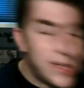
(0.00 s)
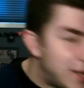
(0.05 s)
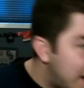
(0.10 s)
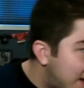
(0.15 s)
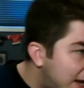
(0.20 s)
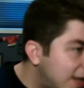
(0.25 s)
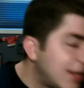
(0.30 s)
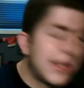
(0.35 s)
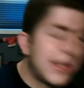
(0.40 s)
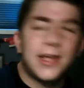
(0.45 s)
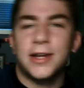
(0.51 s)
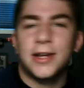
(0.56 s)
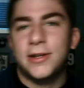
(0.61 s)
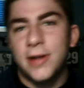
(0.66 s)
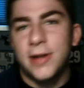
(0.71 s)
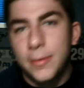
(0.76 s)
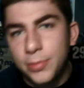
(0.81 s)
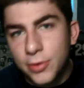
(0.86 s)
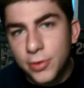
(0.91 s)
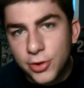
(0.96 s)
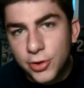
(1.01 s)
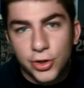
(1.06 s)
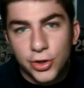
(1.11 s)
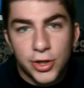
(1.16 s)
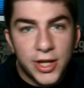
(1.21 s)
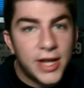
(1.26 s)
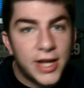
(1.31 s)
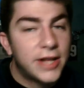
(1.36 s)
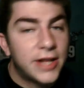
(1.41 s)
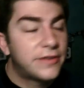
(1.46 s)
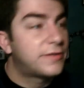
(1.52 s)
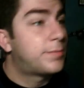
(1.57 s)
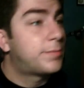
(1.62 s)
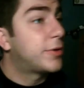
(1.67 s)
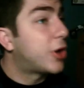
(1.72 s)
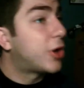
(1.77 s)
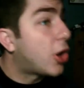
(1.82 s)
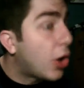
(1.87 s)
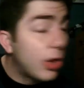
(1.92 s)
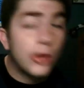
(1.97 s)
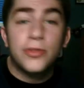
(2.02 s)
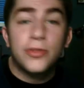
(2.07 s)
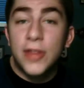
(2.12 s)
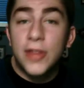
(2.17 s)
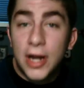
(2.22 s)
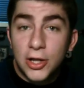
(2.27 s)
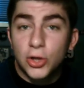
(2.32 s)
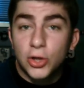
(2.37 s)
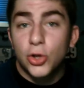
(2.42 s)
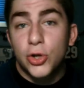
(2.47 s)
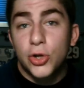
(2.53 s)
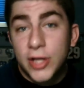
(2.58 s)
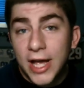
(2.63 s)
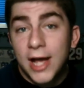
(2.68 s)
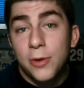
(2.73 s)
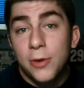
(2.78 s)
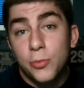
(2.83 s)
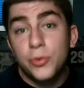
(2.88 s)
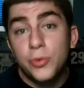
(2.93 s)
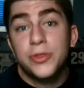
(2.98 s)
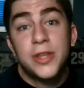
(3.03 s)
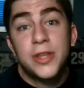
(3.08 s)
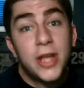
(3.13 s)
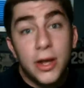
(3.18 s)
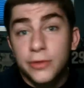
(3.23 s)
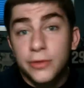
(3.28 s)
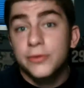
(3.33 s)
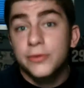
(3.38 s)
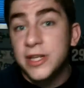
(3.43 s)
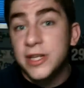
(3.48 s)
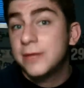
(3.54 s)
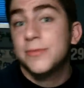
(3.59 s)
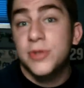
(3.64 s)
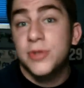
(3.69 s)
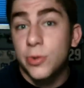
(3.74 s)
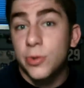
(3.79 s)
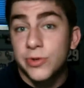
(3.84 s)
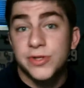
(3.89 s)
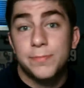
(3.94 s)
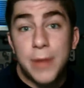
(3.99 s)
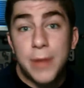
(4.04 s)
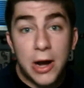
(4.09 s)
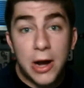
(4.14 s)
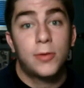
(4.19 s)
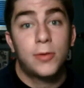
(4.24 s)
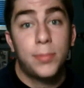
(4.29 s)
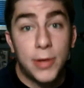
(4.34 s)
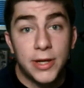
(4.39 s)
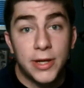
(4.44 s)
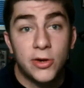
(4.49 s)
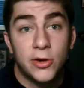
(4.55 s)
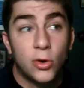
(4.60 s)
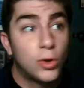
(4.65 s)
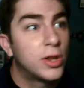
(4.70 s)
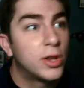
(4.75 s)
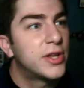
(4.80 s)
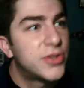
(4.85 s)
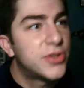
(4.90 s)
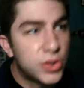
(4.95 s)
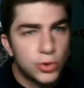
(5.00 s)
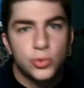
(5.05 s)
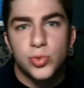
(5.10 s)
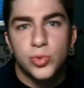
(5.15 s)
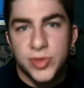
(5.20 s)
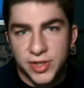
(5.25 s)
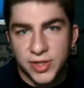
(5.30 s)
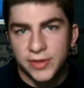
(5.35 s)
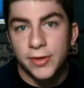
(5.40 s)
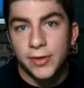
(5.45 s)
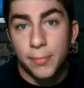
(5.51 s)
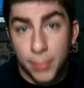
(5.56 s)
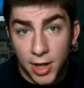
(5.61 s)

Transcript: Yeah, he laid a couple of good hits. But all that I look at when the other team scores a power play goal is who was in the